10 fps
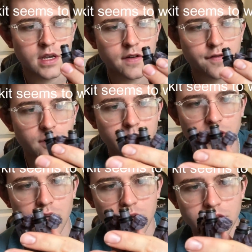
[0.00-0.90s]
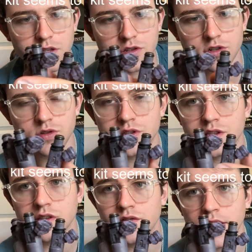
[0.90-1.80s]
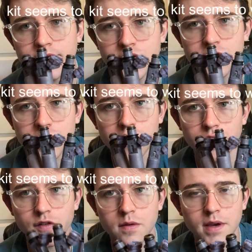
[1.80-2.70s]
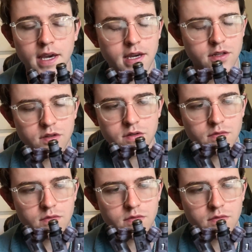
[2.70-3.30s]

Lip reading: from I think these are 265cc from a